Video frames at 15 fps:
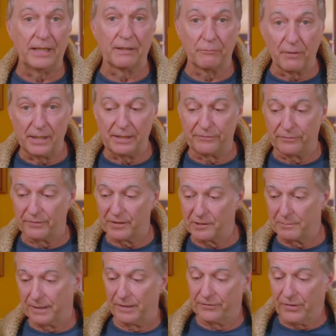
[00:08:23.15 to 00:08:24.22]
get ready for this
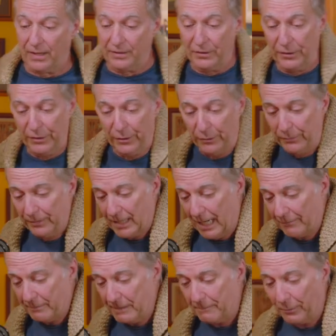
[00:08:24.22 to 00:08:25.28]
because I knew
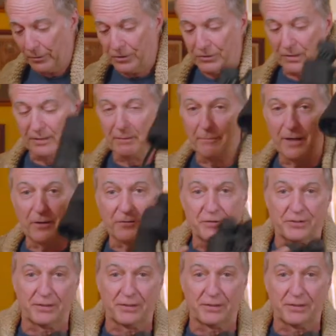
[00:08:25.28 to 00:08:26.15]
I'd be perched on a mountain